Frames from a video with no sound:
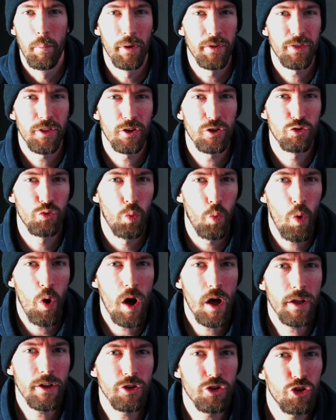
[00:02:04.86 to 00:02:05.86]
But there's
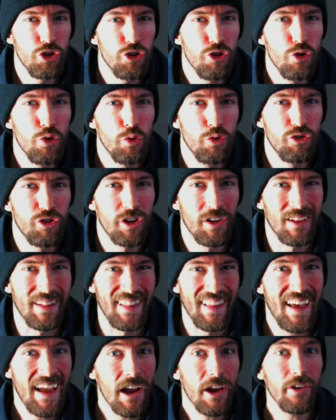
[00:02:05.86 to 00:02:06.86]
one huge
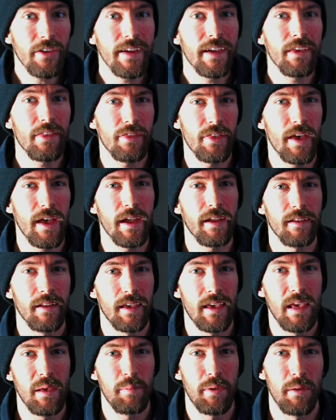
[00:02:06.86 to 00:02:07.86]
glaring thing to
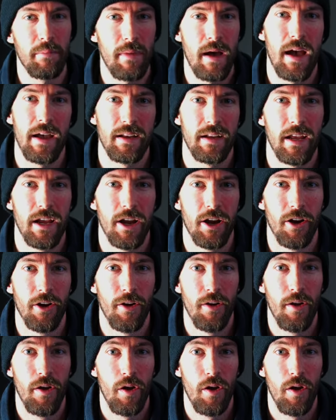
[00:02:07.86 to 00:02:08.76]
keep in mind here.